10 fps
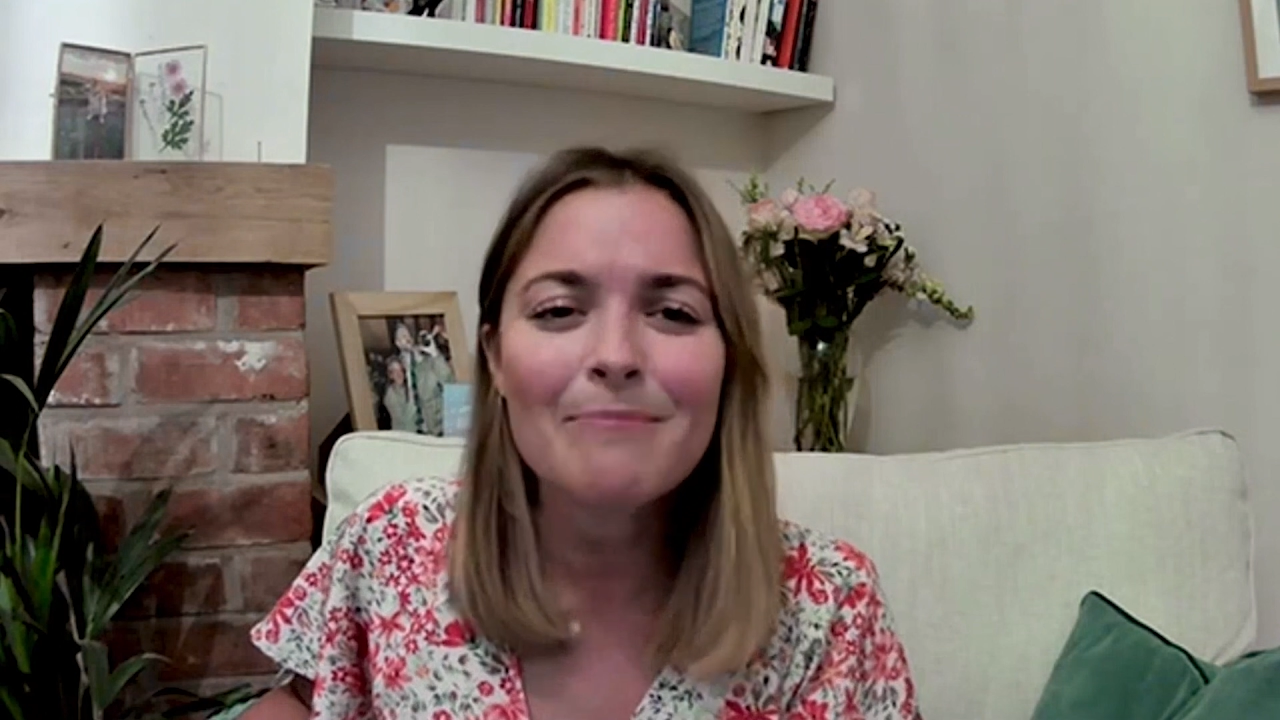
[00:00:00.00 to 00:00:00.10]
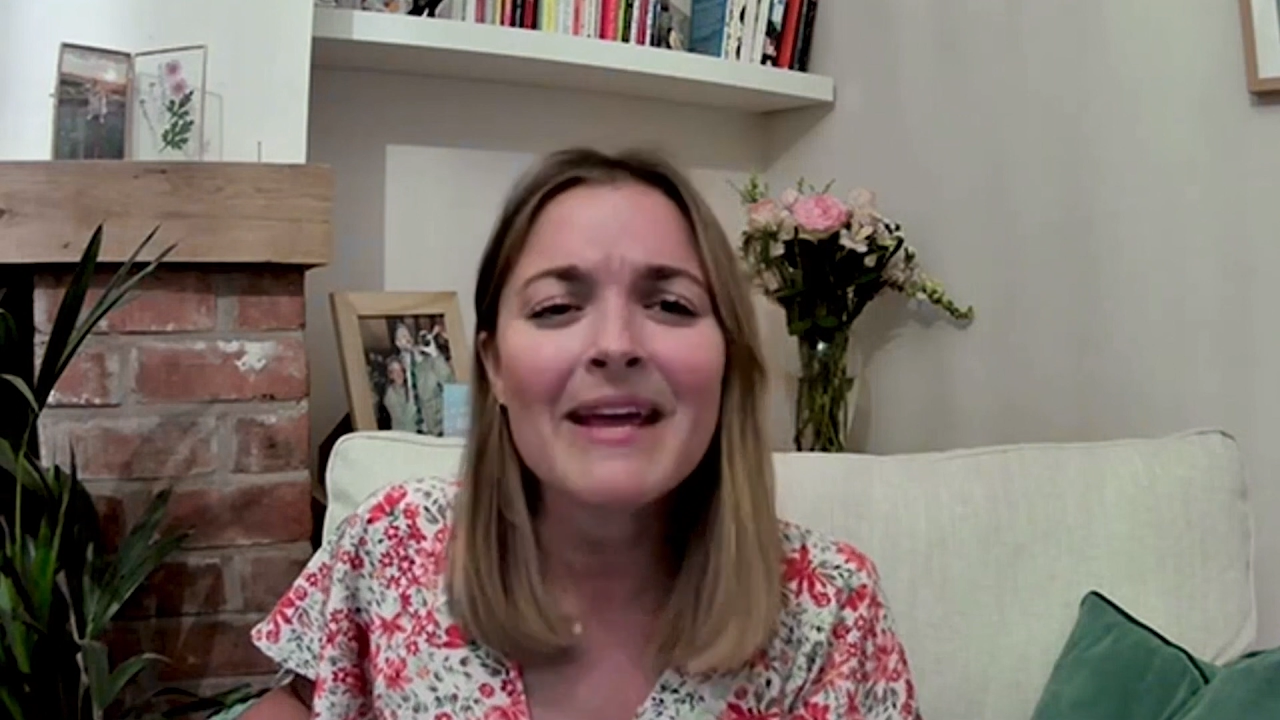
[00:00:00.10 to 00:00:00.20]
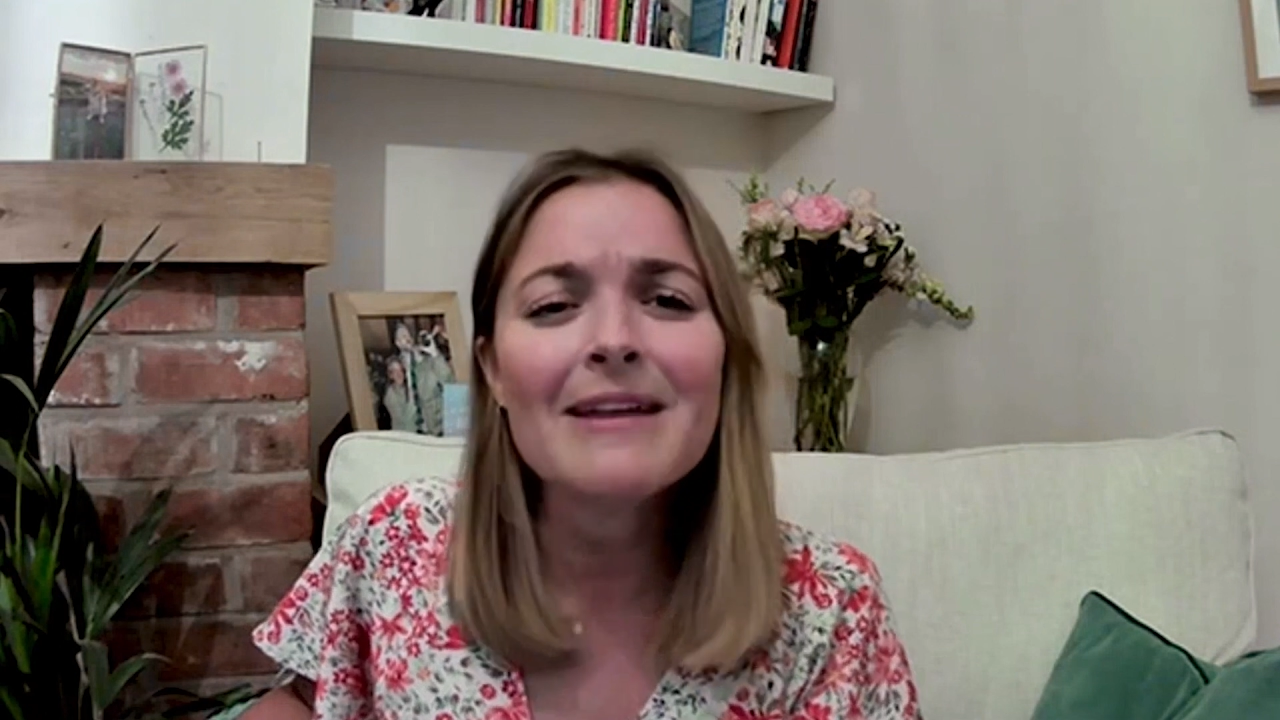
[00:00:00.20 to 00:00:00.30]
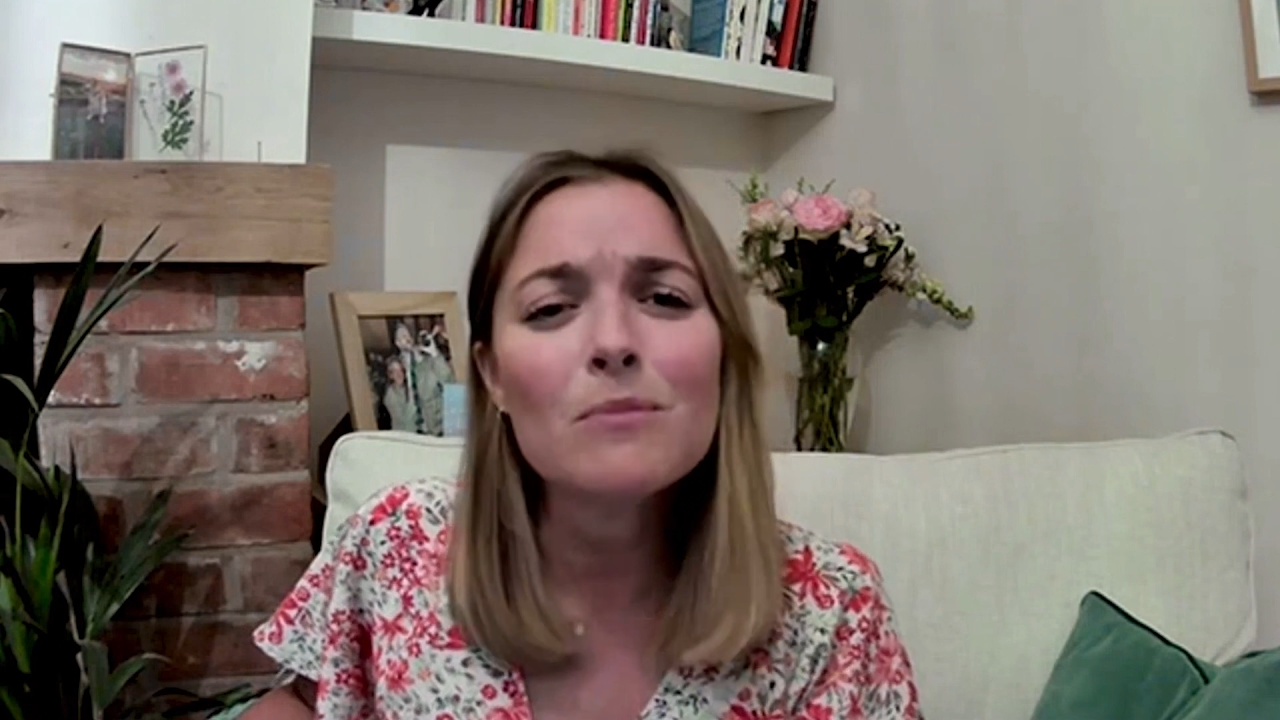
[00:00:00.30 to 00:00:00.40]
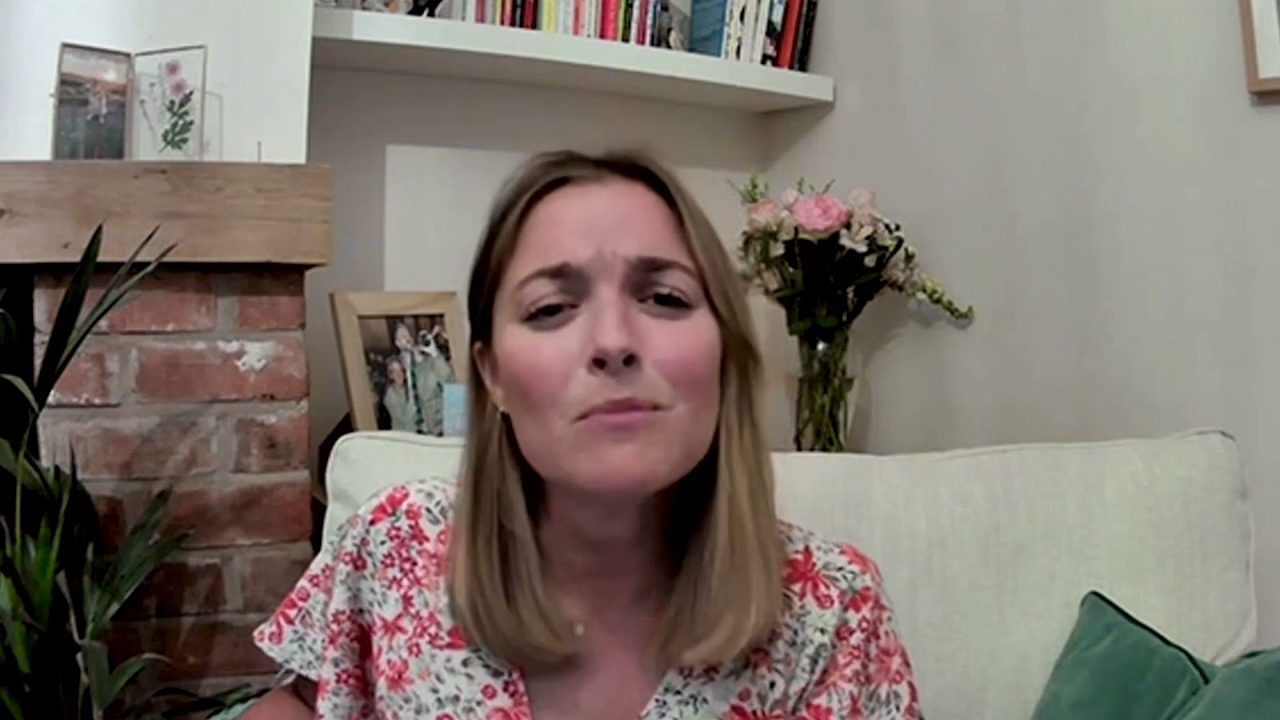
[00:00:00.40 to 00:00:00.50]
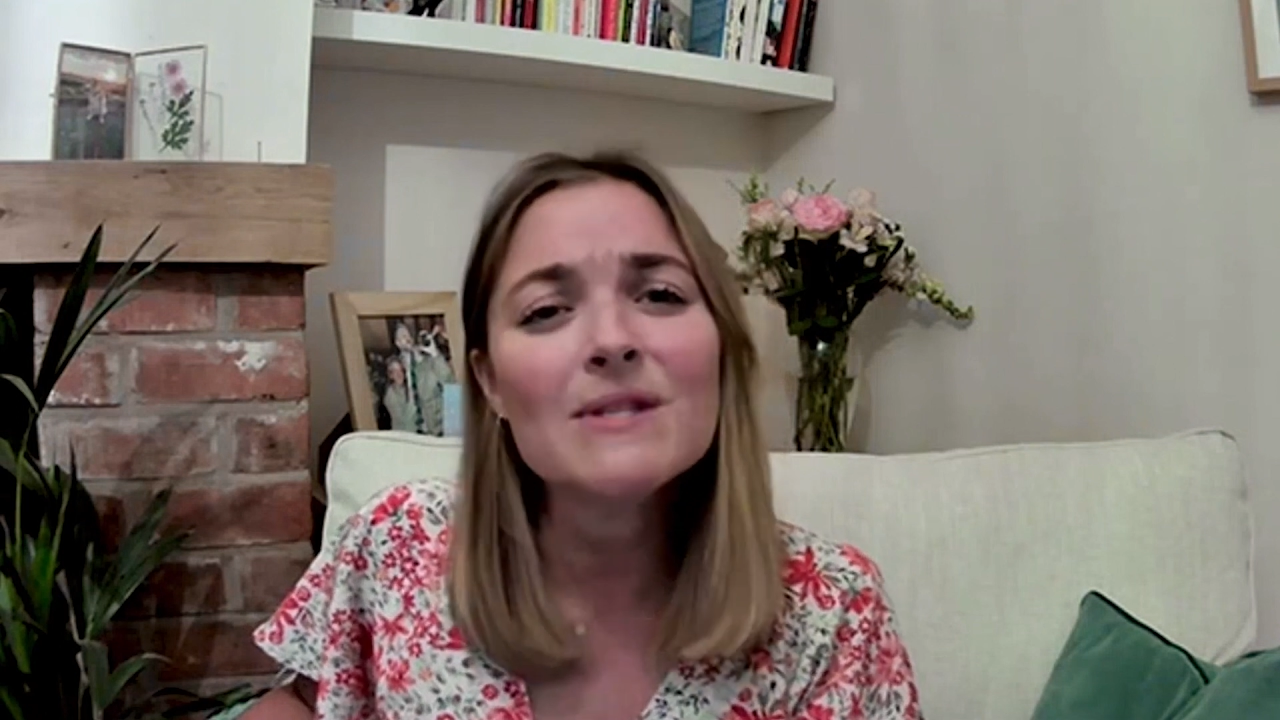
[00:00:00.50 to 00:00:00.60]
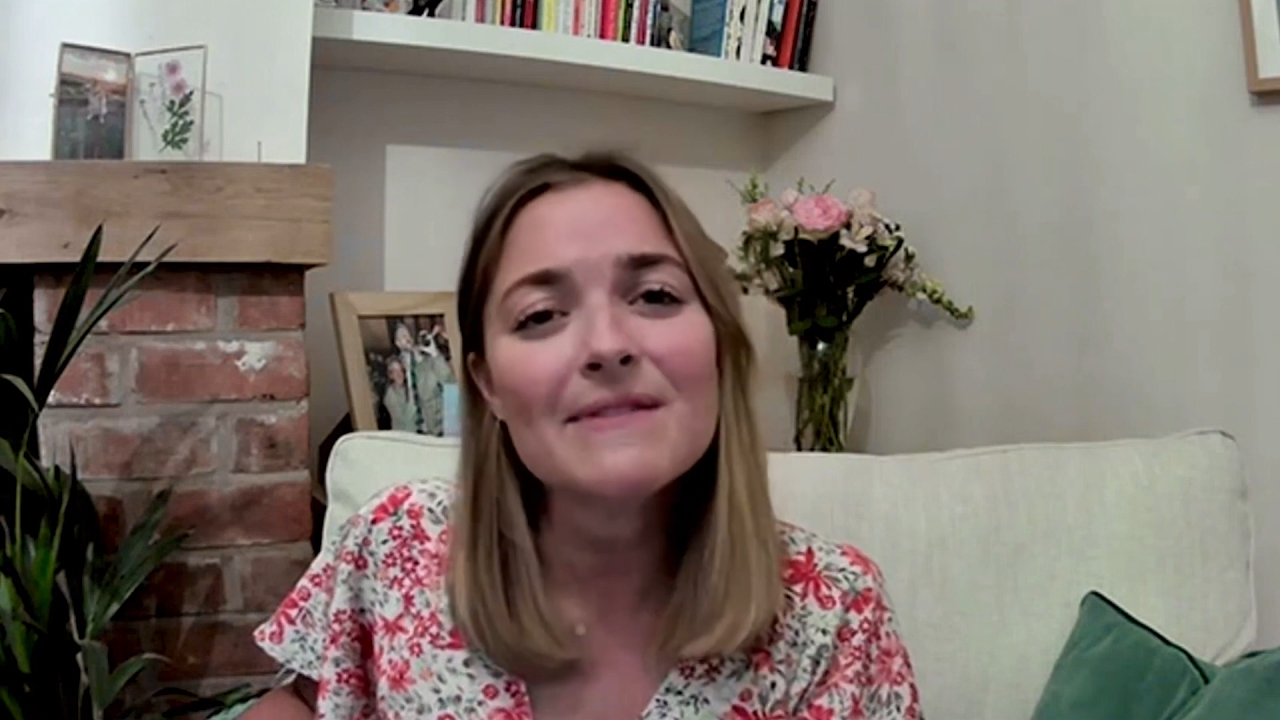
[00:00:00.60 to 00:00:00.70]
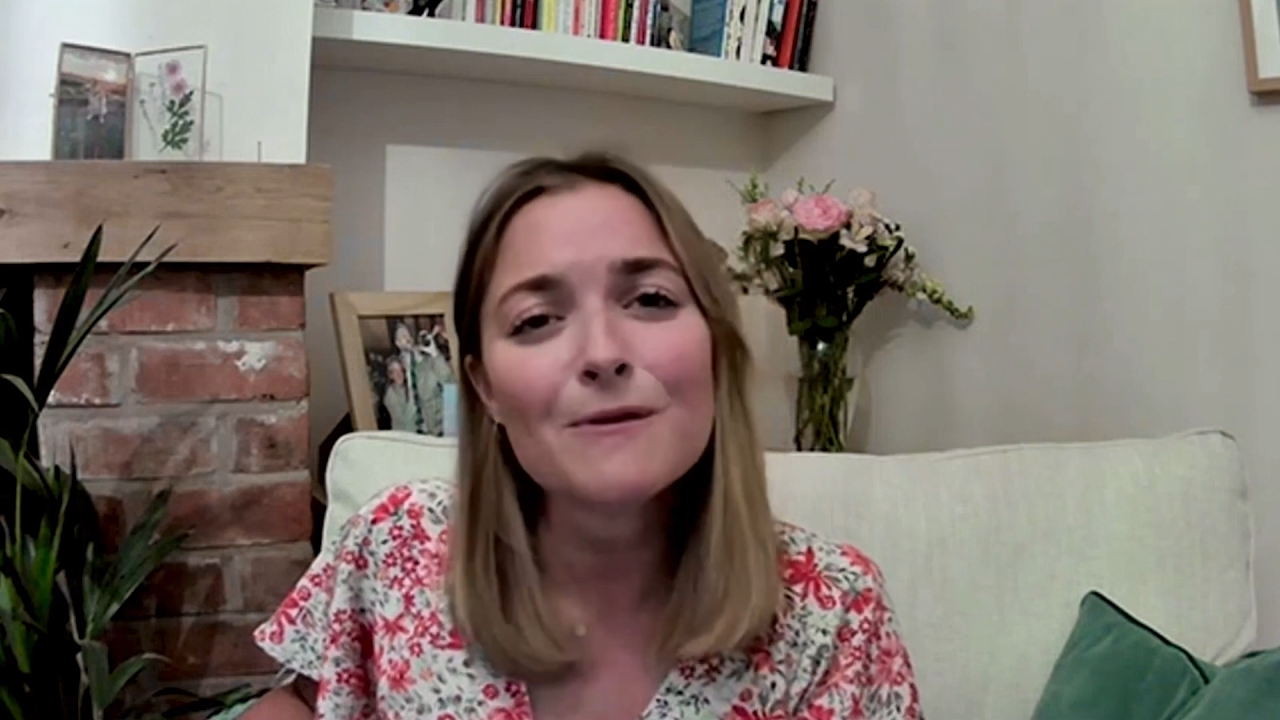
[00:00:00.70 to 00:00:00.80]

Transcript: It made it more